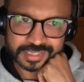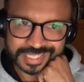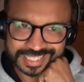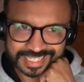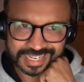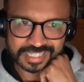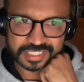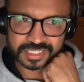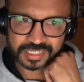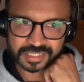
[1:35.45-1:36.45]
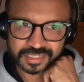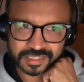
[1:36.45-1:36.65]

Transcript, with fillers: the gut,